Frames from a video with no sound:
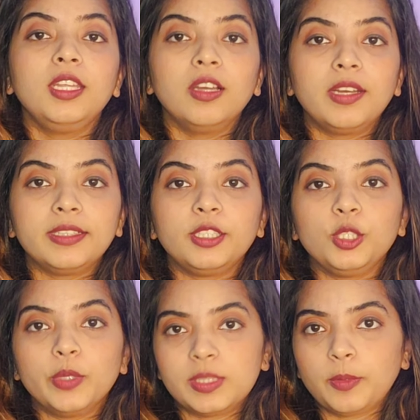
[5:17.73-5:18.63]
here at the
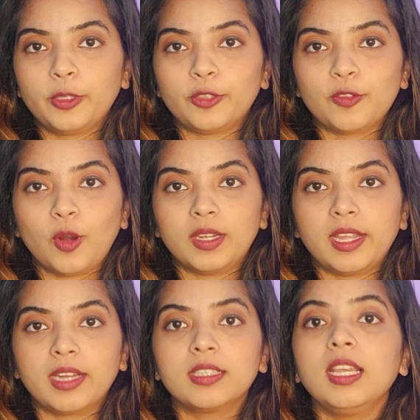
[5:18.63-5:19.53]
U S point of
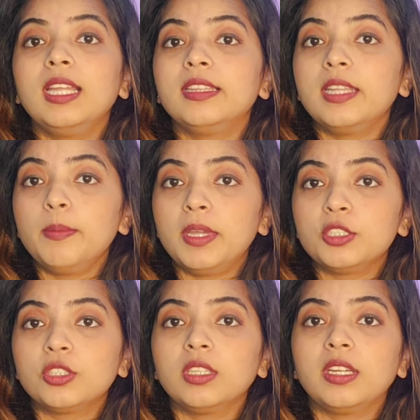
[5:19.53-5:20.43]
contact, they
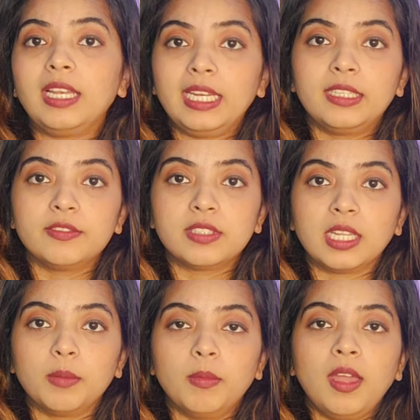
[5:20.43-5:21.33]
mention a relative's
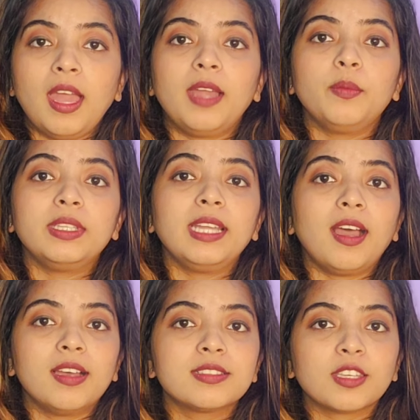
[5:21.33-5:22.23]
name, and when they
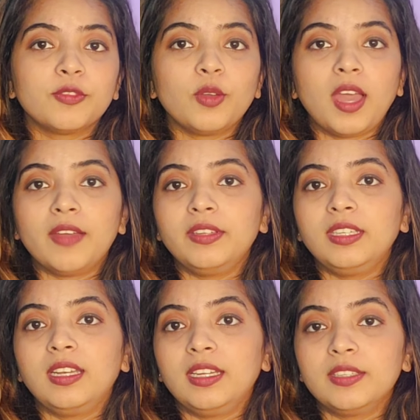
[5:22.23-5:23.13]
ask if you have
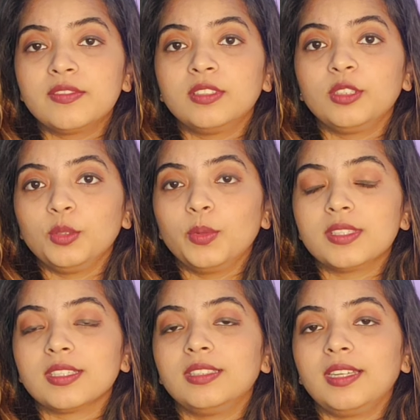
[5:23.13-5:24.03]
any relatives in the U
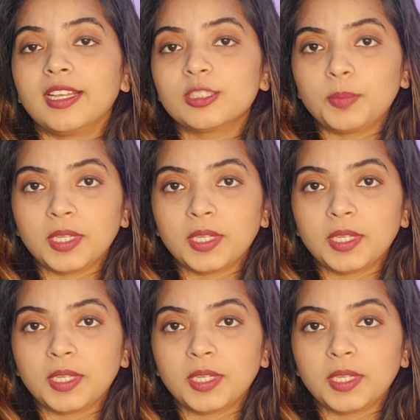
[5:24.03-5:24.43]
S in the next